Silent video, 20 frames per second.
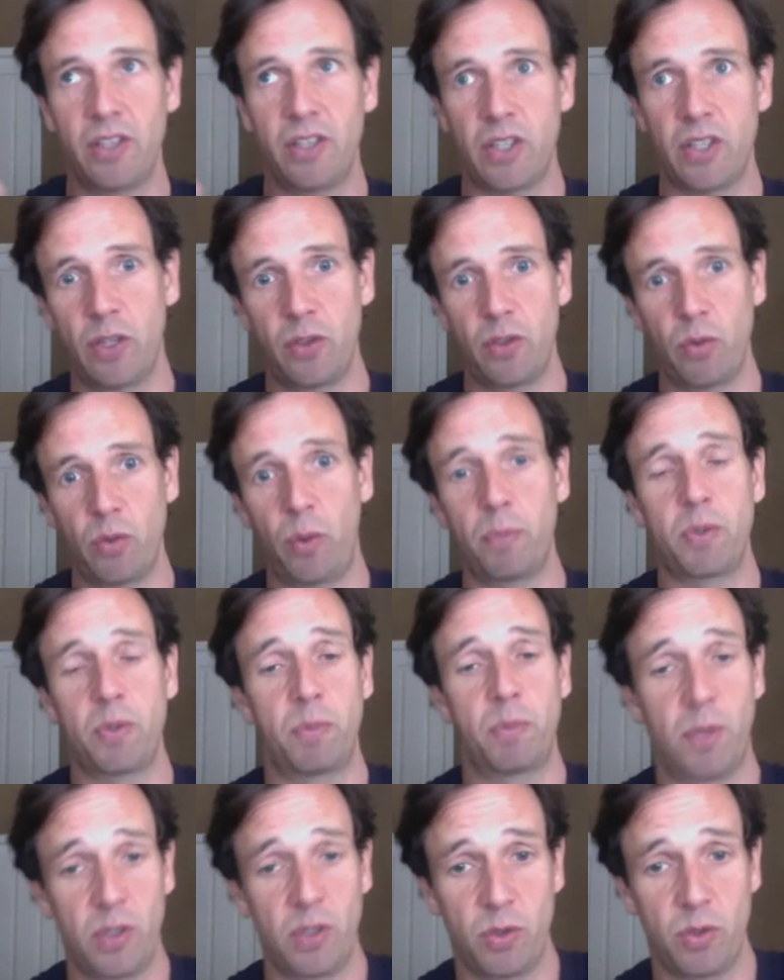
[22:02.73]
start to
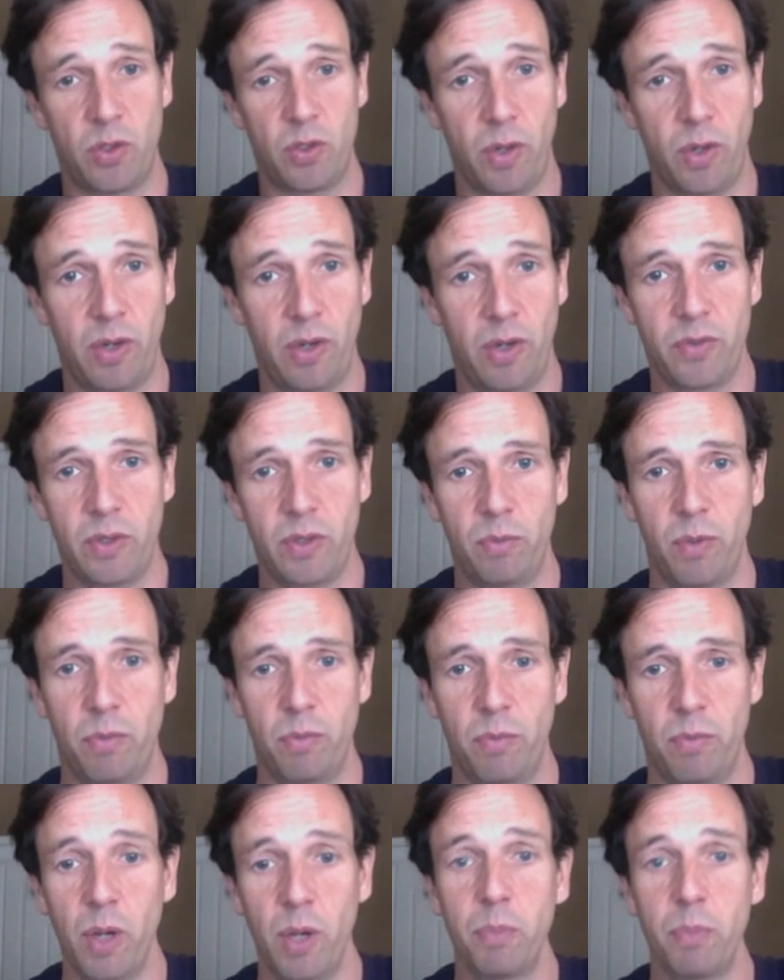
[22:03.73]
optimize, which is why obviously with
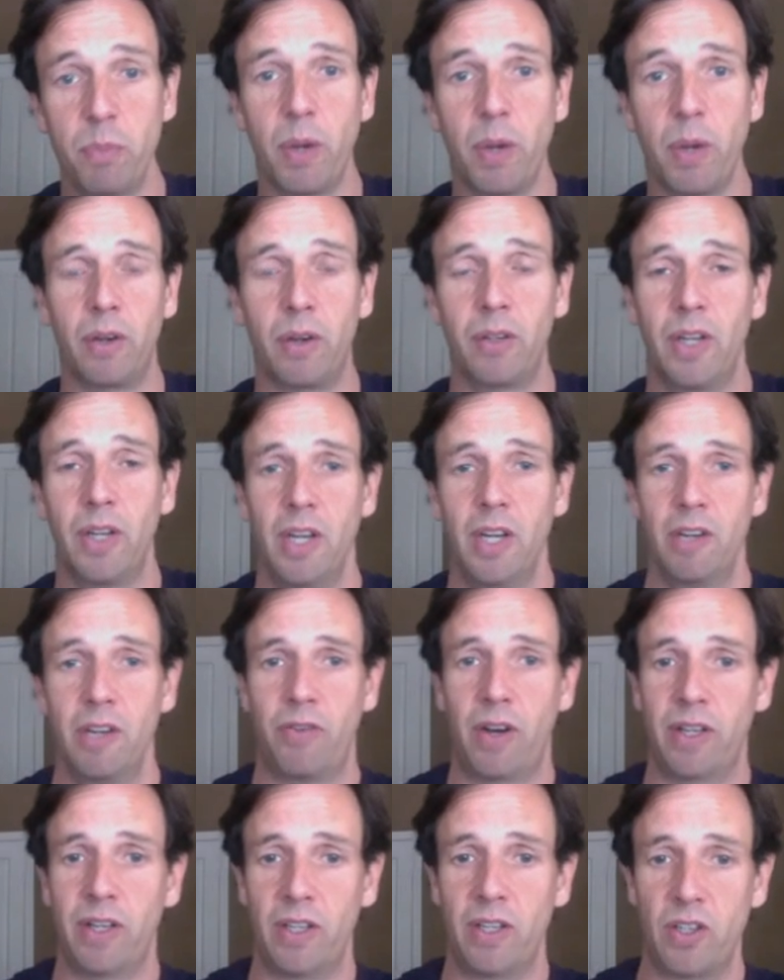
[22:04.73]

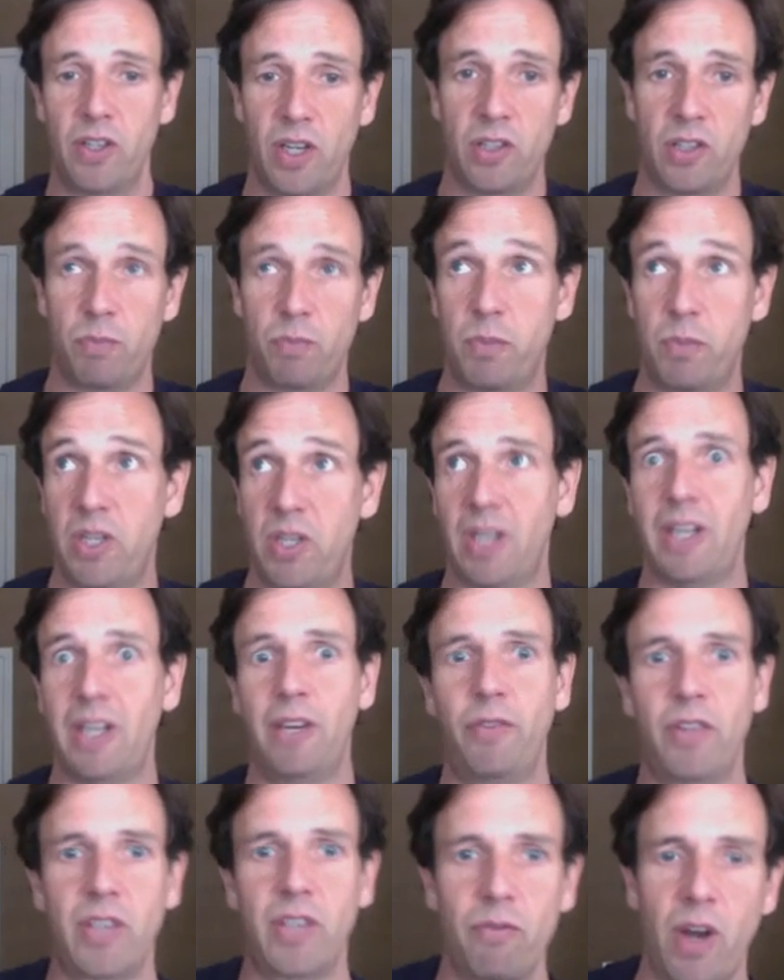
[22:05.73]
mobile-friendly sites, particularly if you
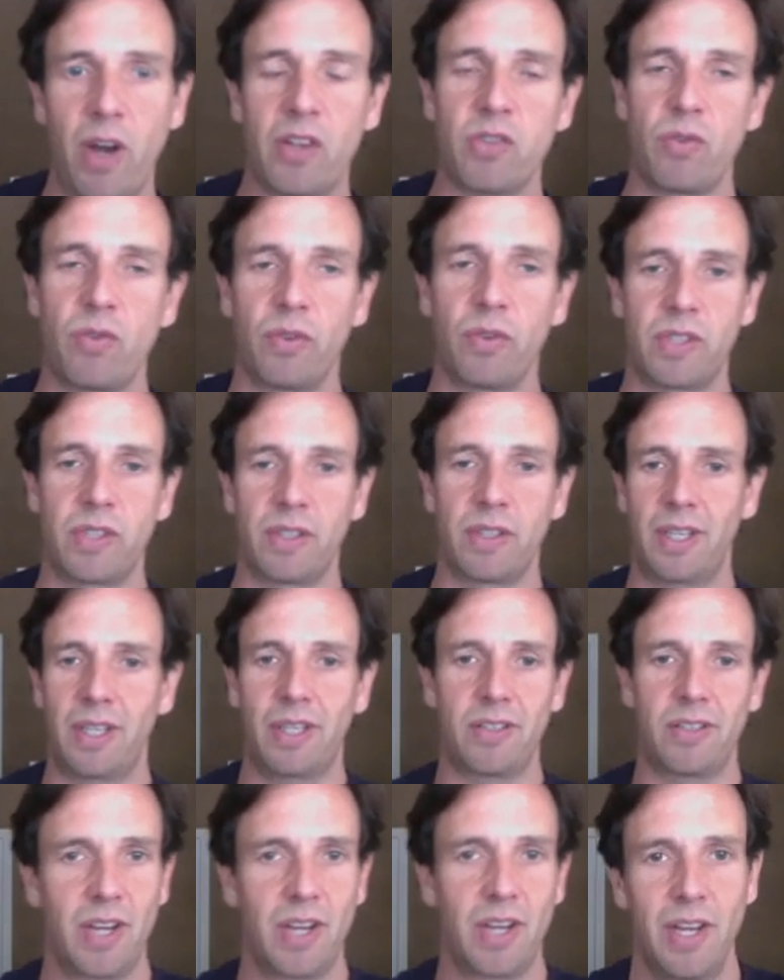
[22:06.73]
take restaurants and
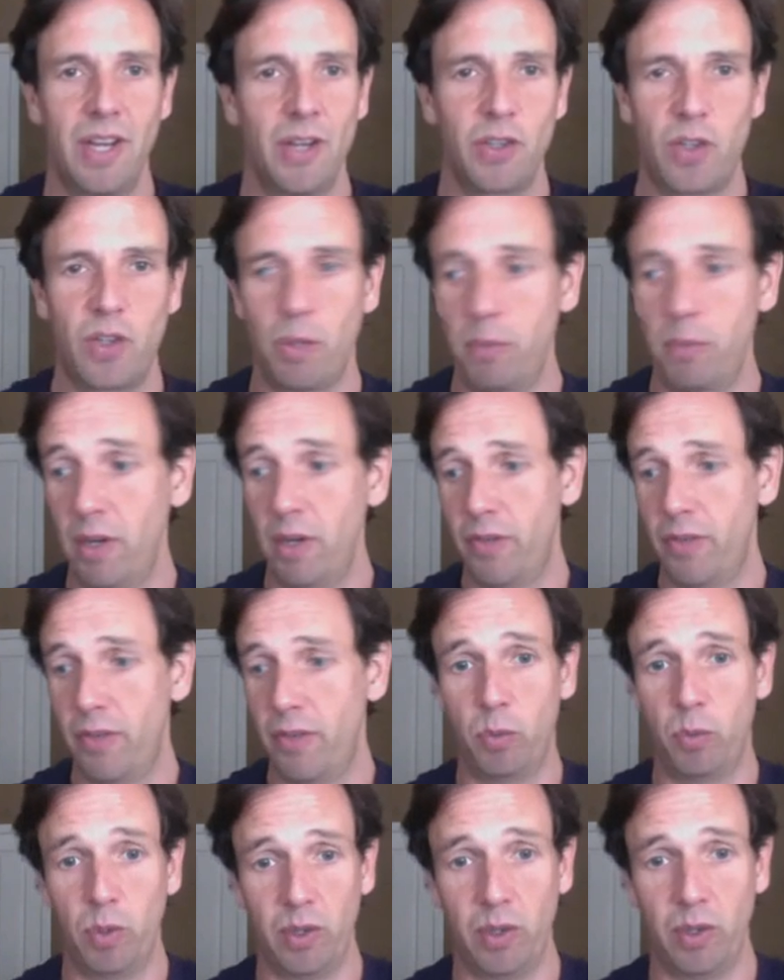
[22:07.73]
things, so many of them
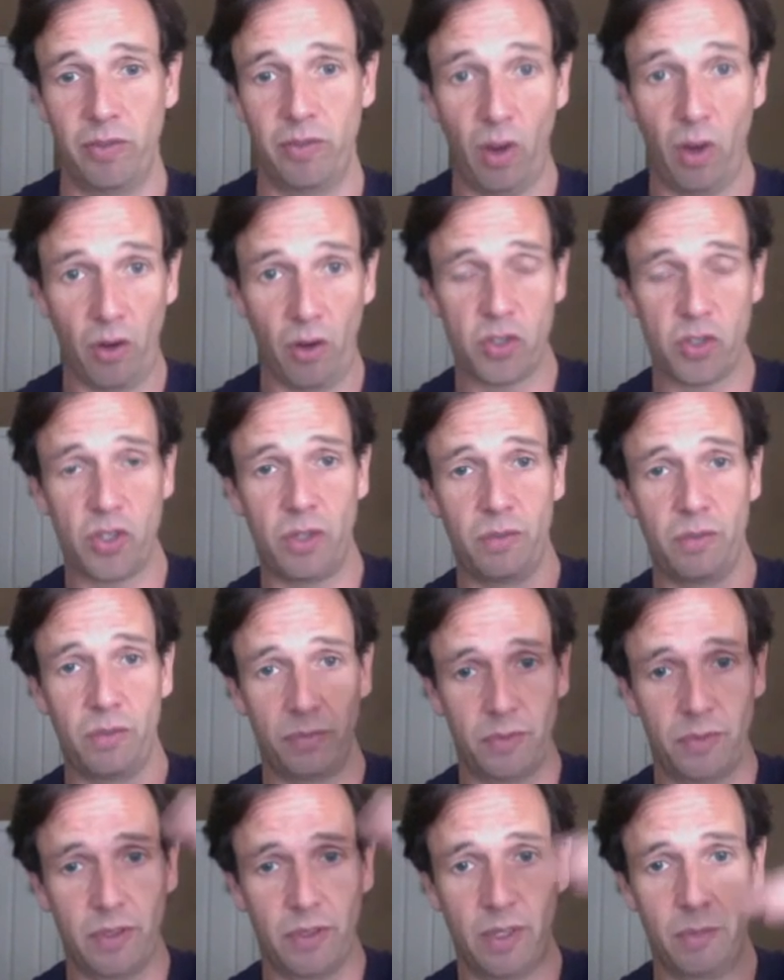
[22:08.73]
will have lost
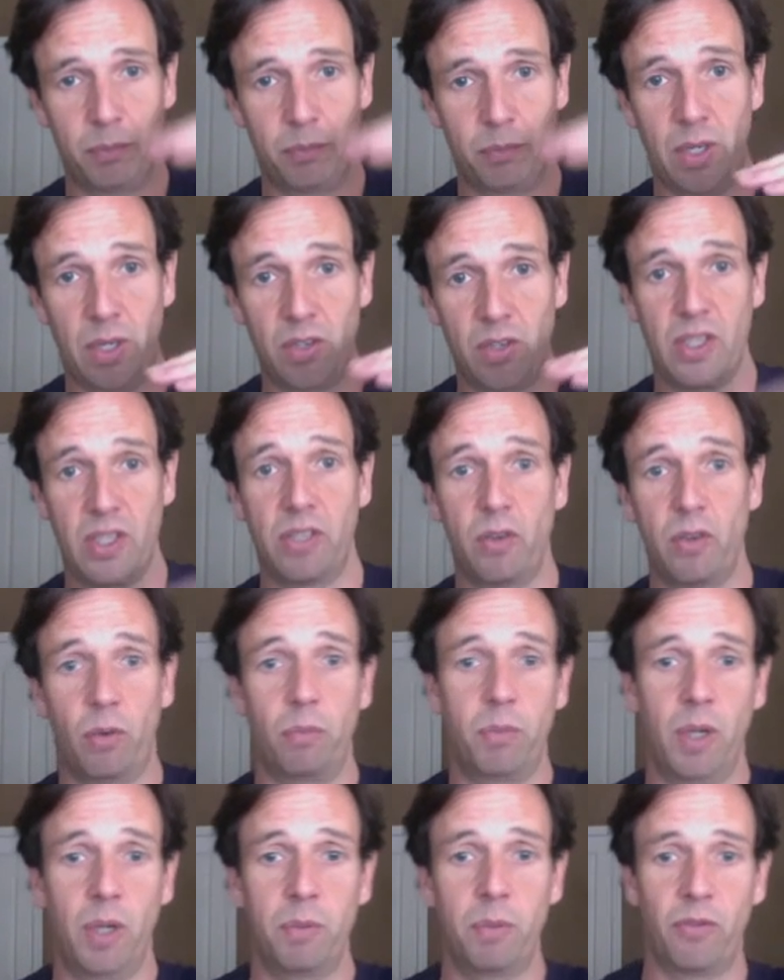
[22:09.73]
because they're not
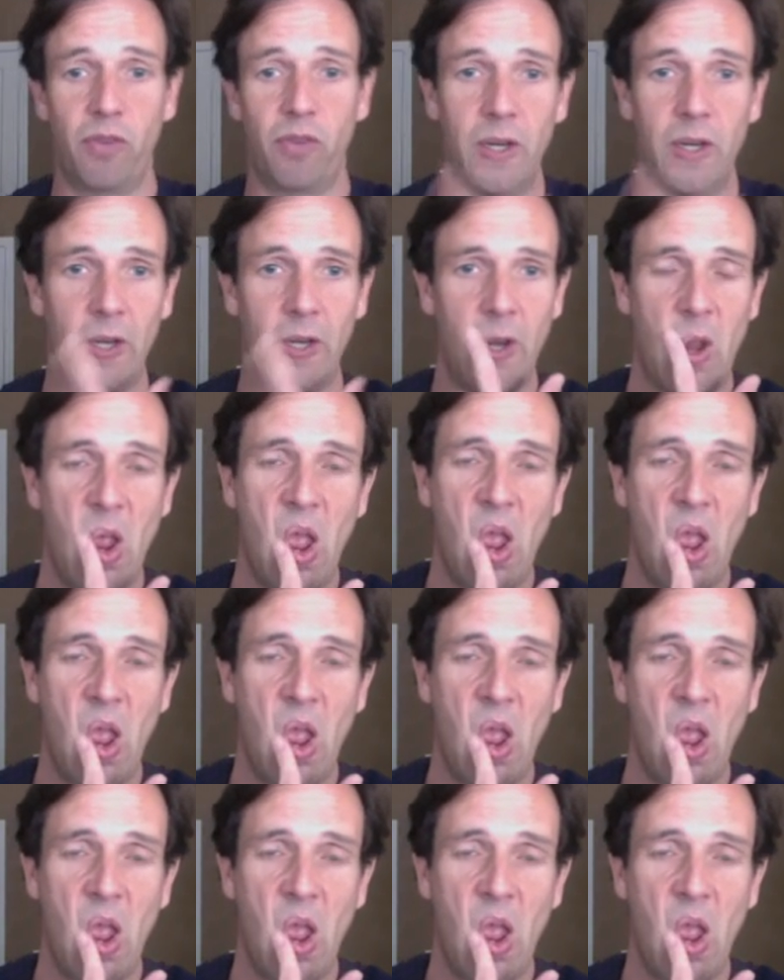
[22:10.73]
mobile-friendly.